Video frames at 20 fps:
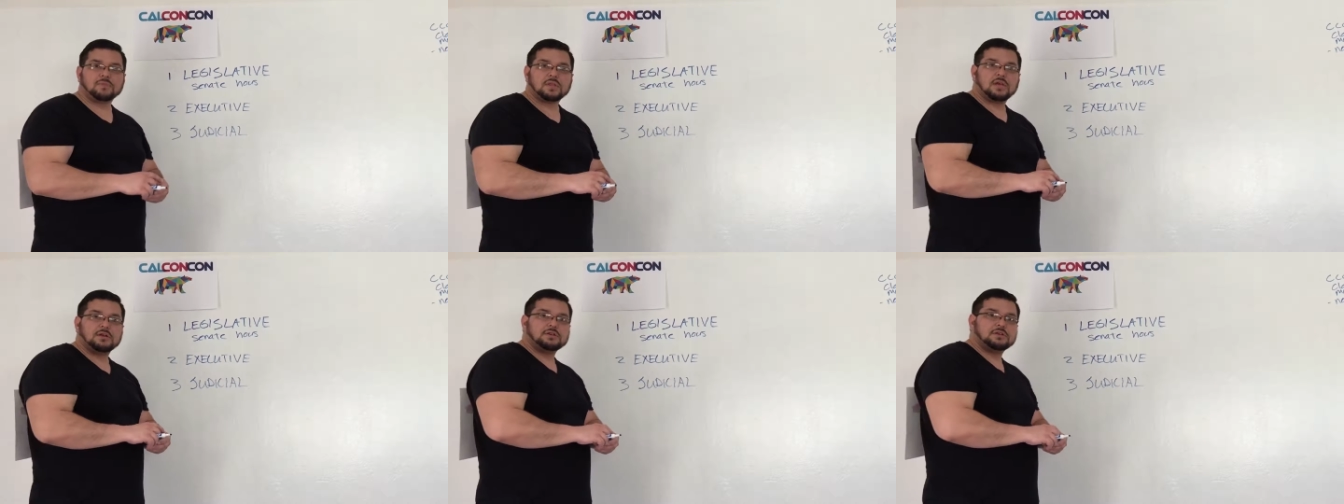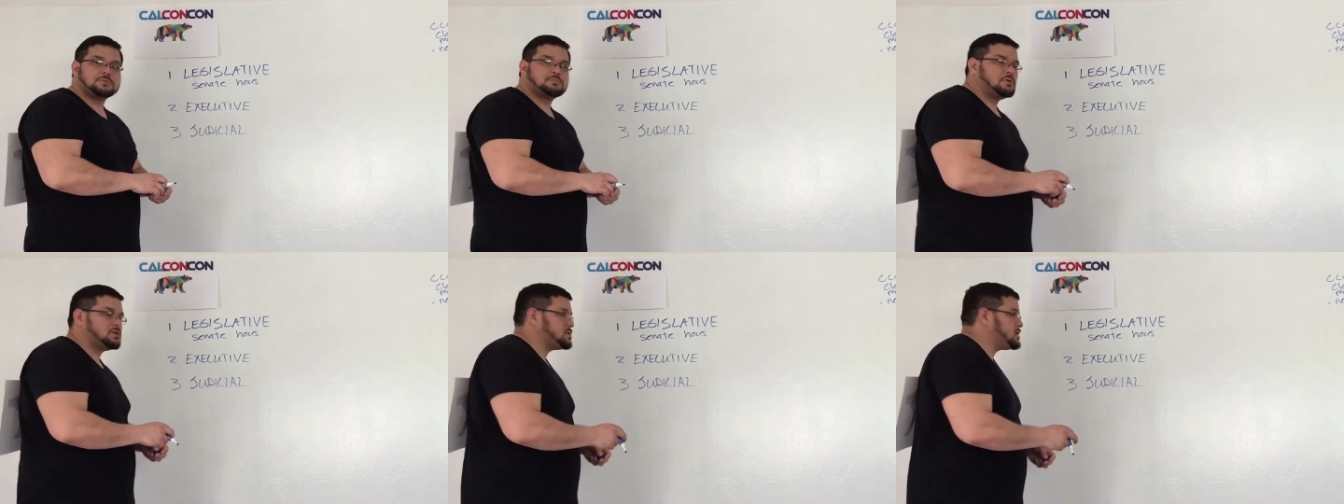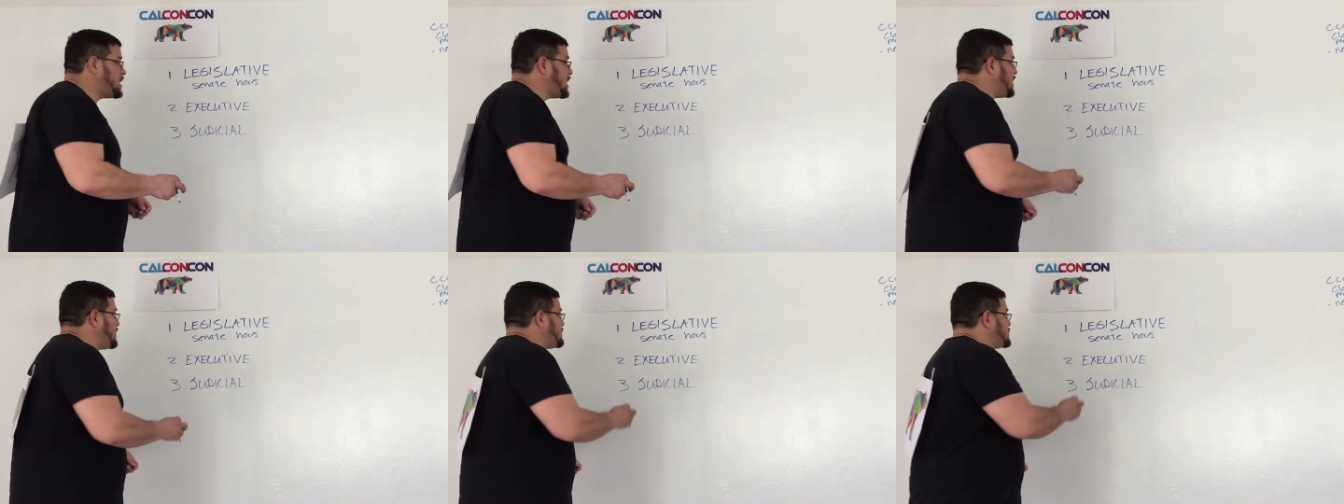And you're
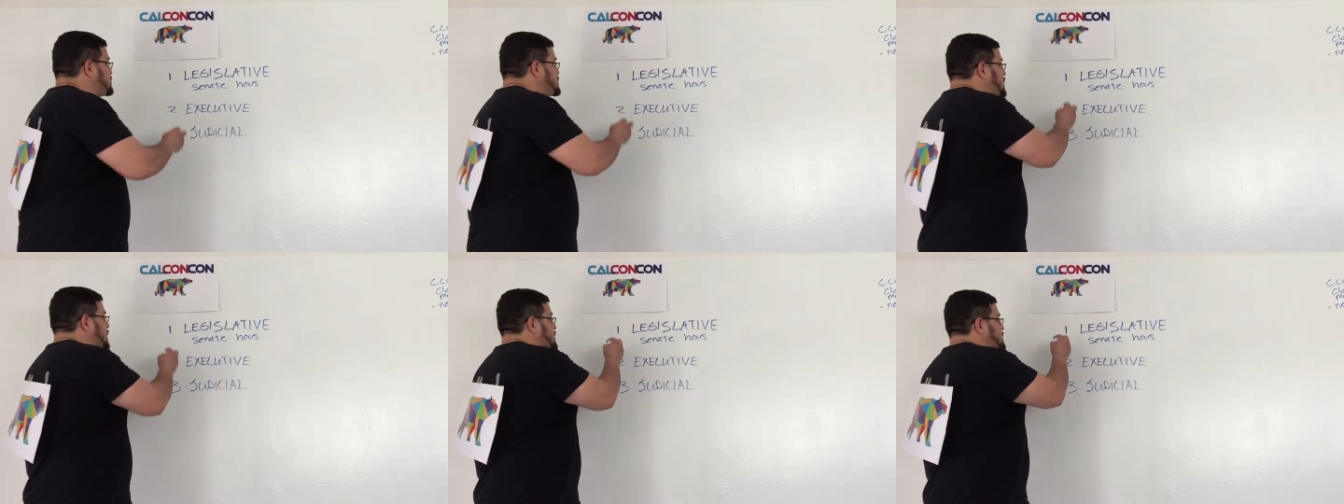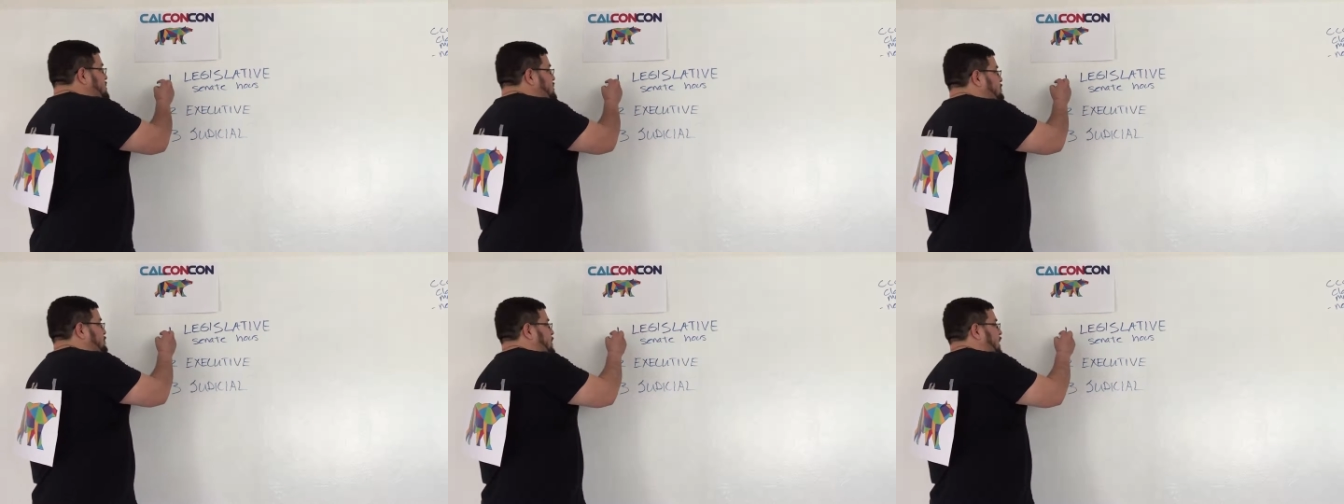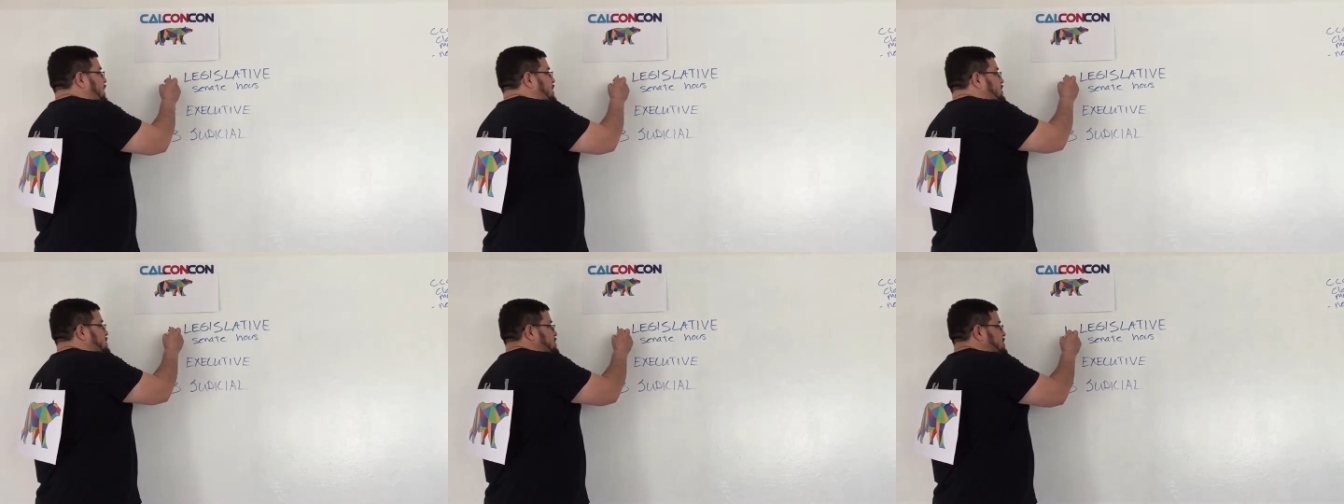supposed to have a checks and
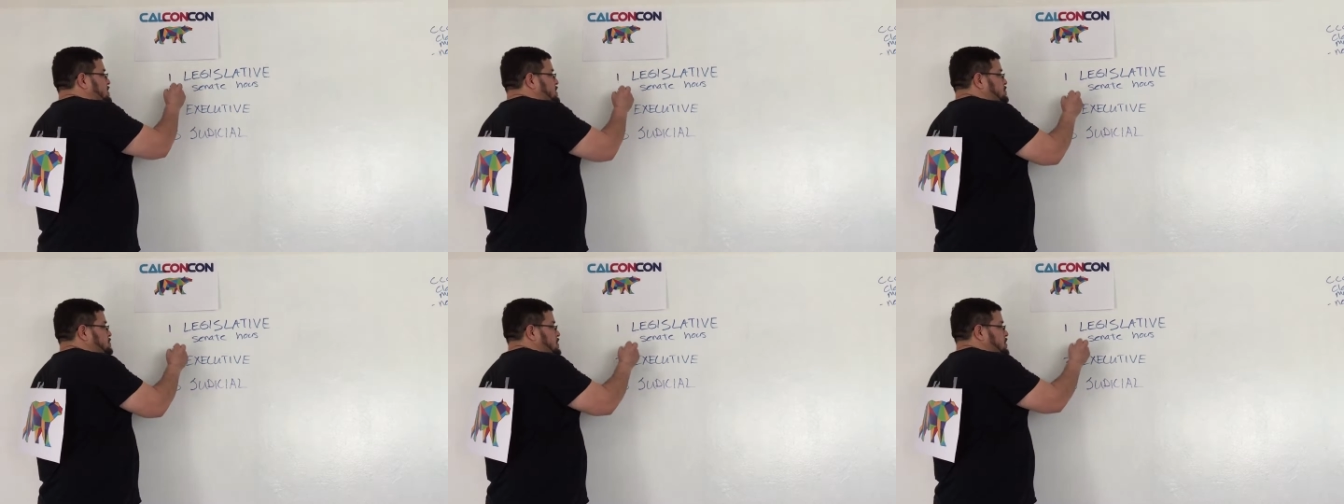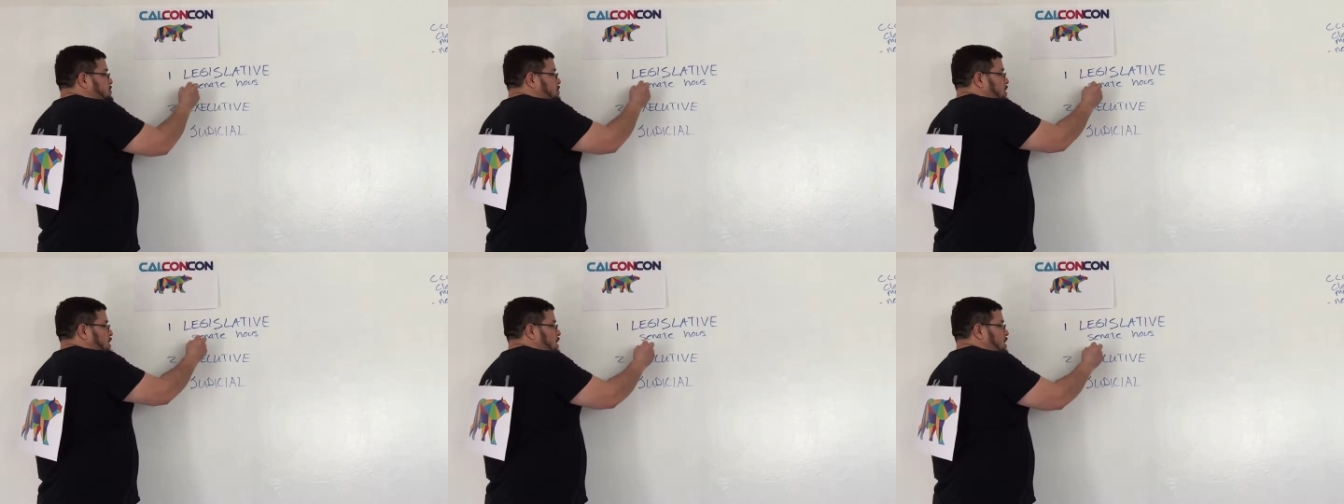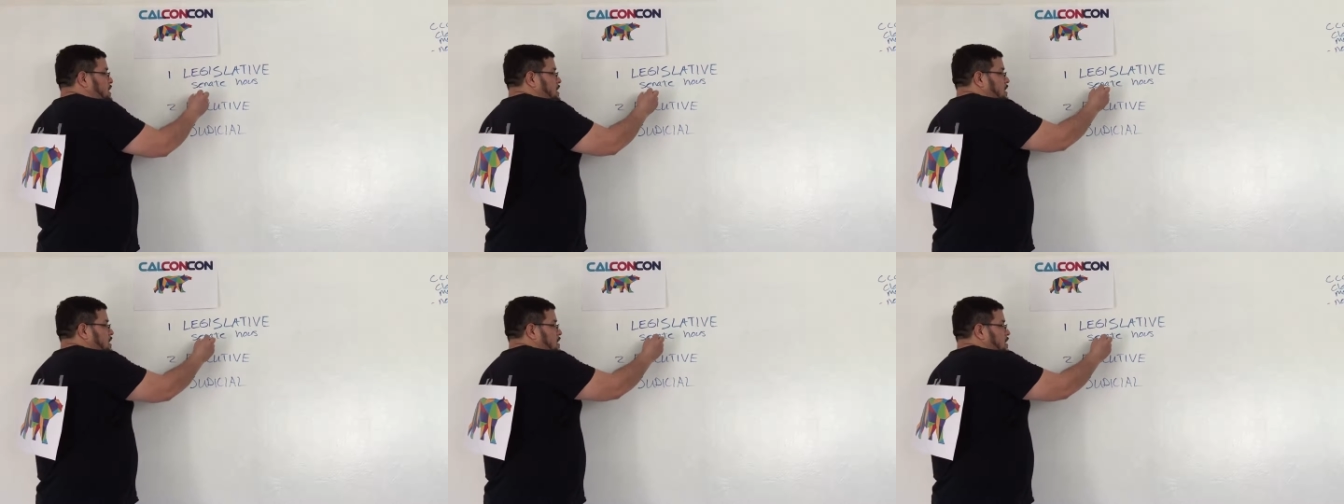balances
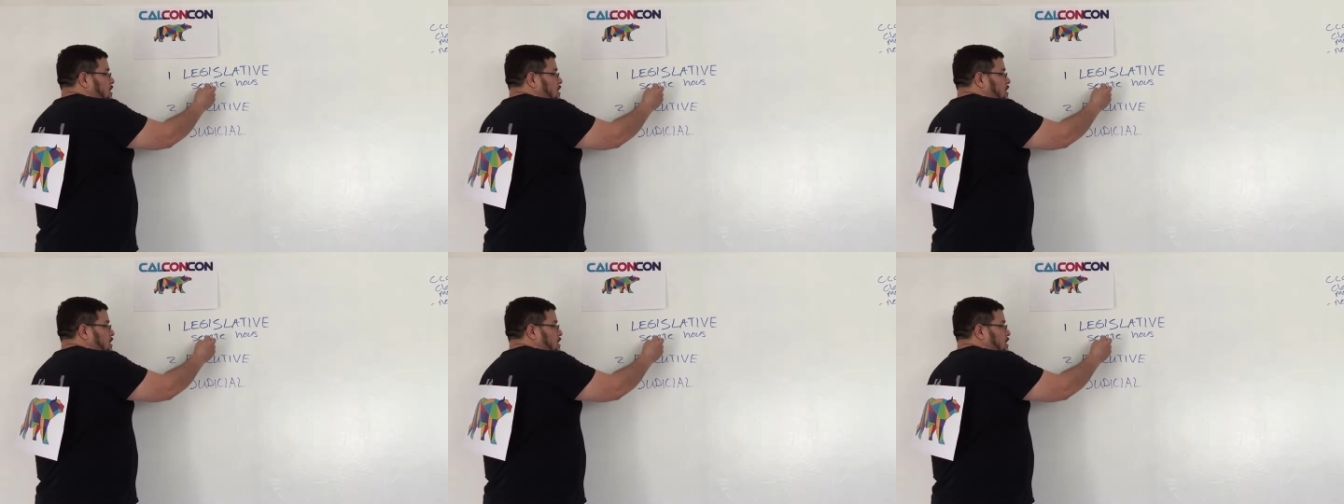between